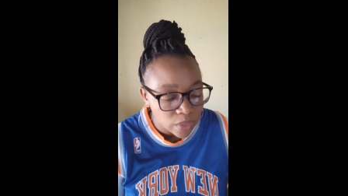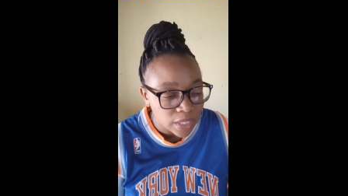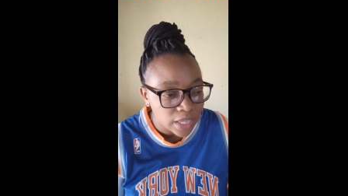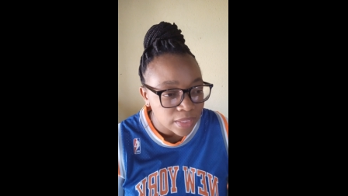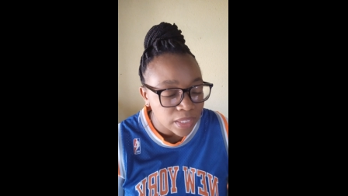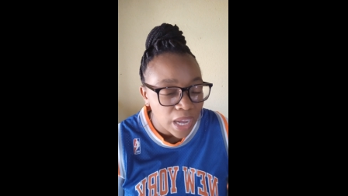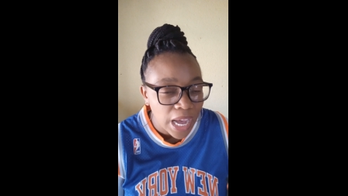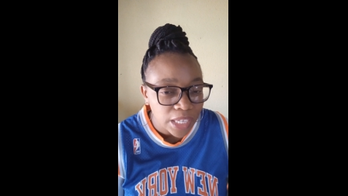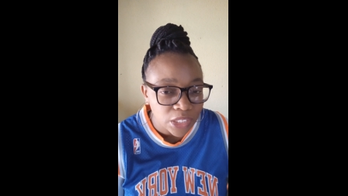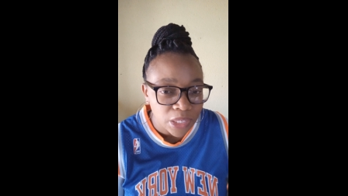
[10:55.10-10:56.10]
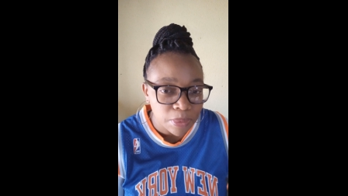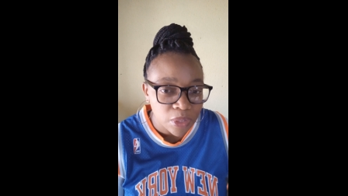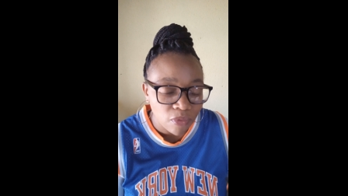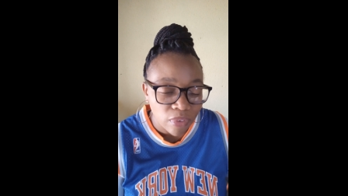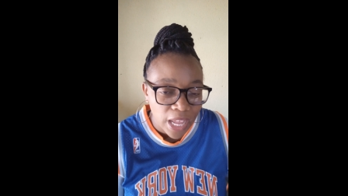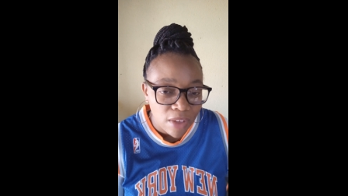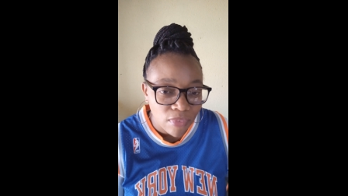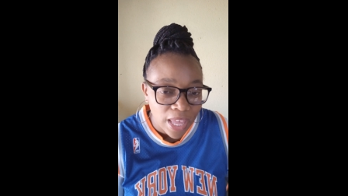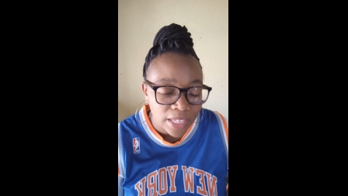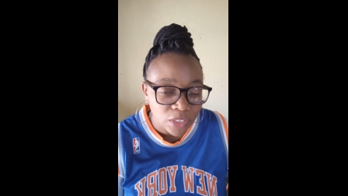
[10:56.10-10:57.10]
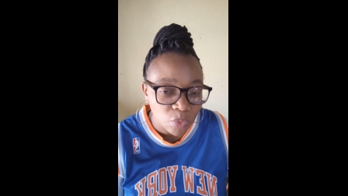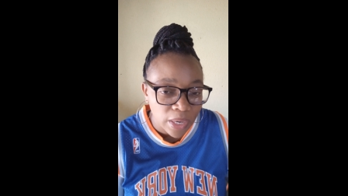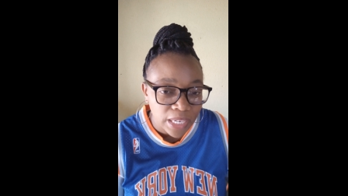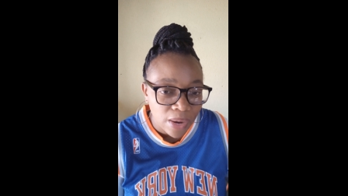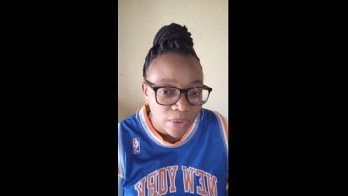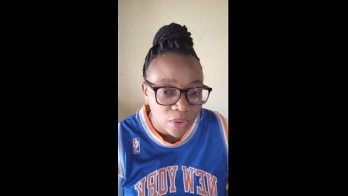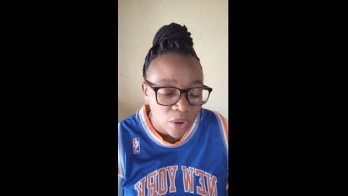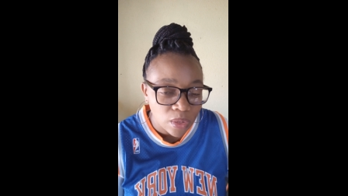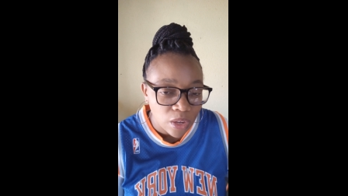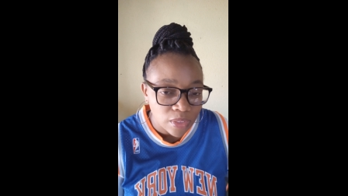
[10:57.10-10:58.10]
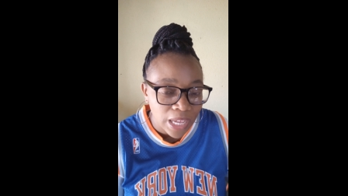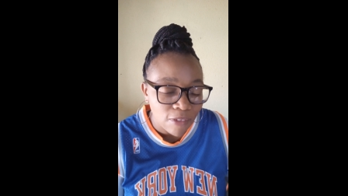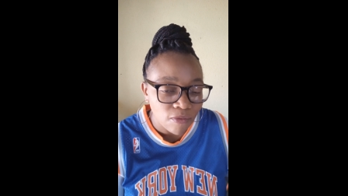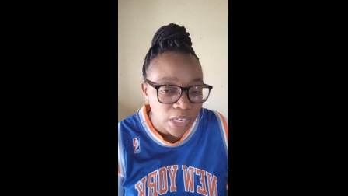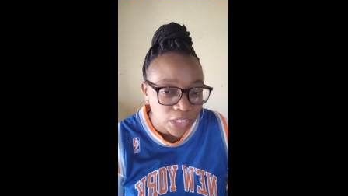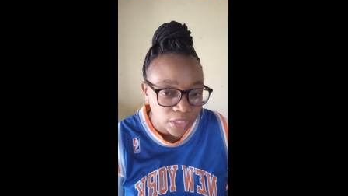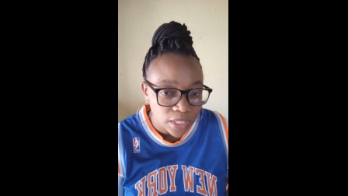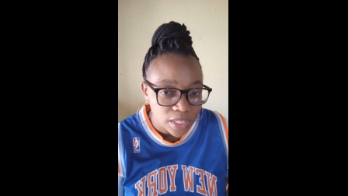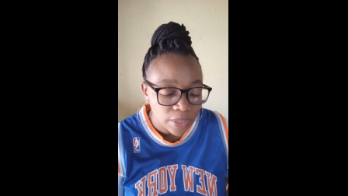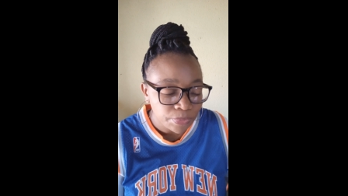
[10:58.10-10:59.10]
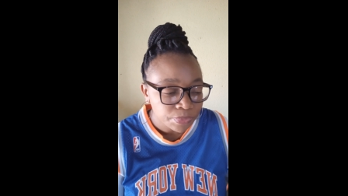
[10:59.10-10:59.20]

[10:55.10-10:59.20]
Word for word: the the hardships of life and what i would call the afflictions